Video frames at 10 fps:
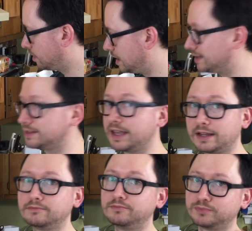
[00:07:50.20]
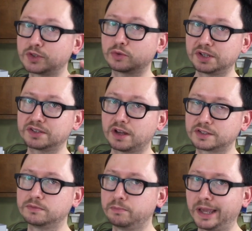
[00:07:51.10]
it has that soy
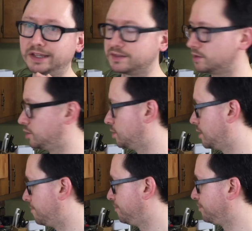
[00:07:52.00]
sauce base to it.